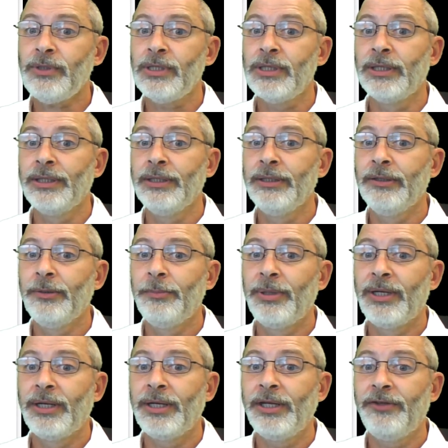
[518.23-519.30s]
Little
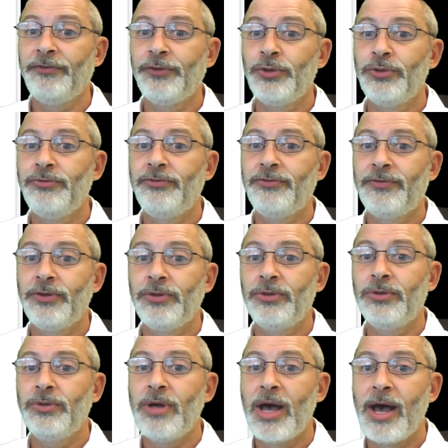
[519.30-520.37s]
bunny foo-foo